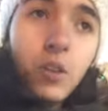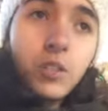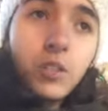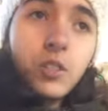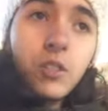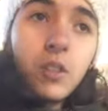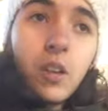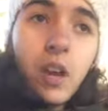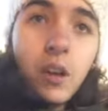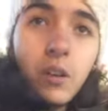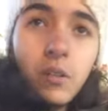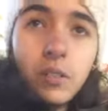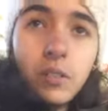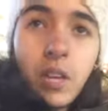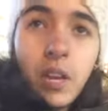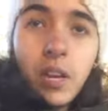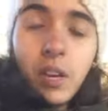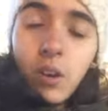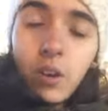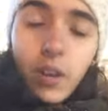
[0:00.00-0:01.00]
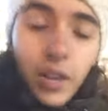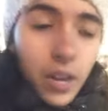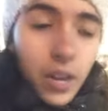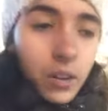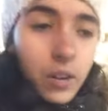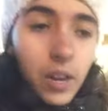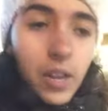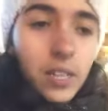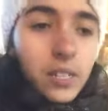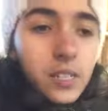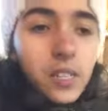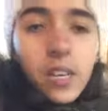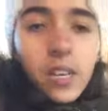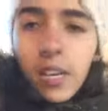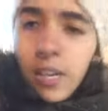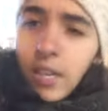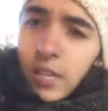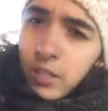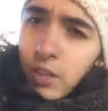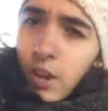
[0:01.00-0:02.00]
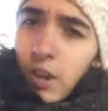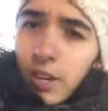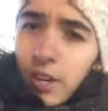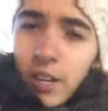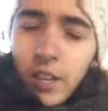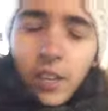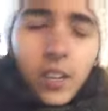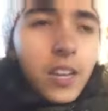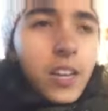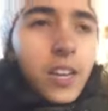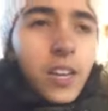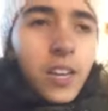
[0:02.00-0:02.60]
And I was like, okay. It's all good.